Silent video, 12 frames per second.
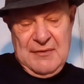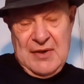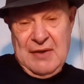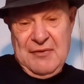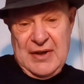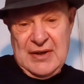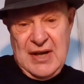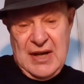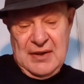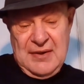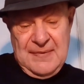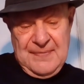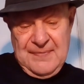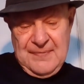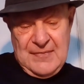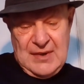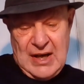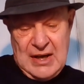Even if he did,
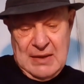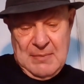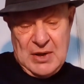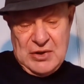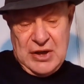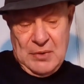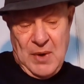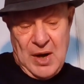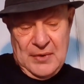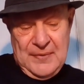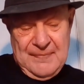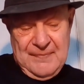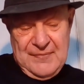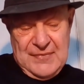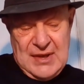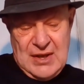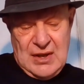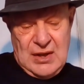and he mostly won't,
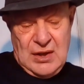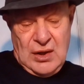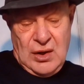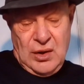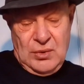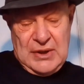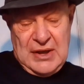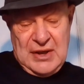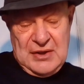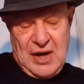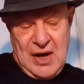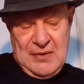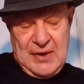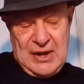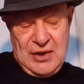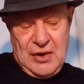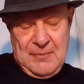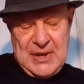halting the dire
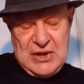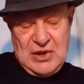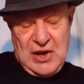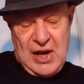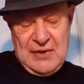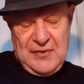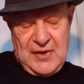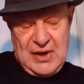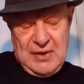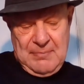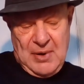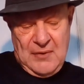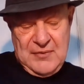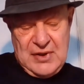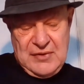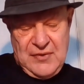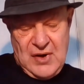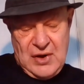economic slide for the
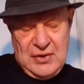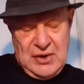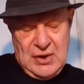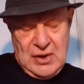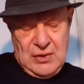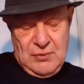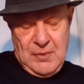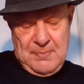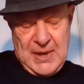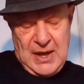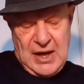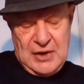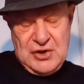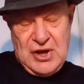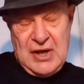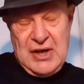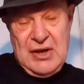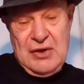impoverished third would be like
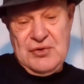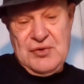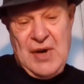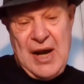chucking a